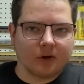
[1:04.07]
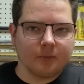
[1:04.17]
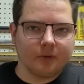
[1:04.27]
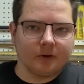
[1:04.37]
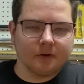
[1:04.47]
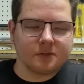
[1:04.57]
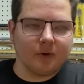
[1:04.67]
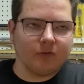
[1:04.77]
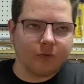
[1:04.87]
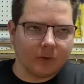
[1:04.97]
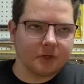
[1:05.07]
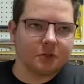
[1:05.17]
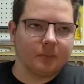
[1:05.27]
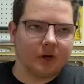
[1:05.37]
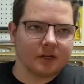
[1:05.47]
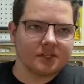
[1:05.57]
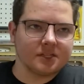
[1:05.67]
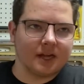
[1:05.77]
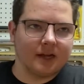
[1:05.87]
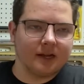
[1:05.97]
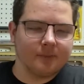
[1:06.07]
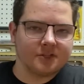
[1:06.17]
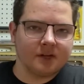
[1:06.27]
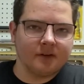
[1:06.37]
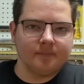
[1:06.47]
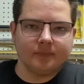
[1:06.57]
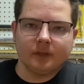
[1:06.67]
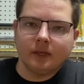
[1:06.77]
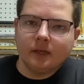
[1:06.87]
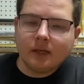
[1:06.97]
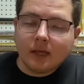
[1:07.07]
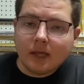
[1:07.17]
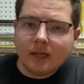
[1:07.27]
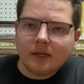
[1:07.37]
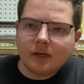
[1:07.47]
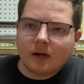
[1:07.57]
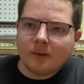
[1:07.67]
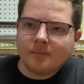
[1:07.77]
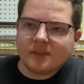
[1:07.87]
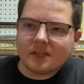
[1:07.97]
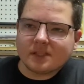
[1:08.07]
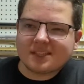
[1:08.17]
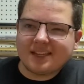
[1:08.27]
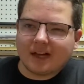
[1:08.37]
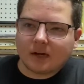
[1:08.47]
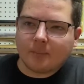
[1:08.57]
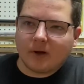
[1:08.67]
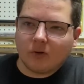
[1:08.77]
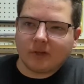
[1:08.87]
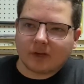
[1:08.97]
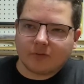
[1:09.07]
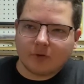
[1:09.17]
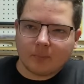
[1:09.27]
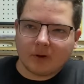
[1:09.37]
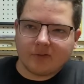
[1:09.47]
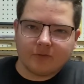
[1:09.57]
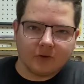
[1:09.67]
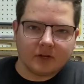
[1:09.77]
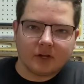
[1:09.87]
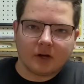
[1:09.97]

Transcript: printer. It's about $400 on Amazon, and it's got about like a foot by foot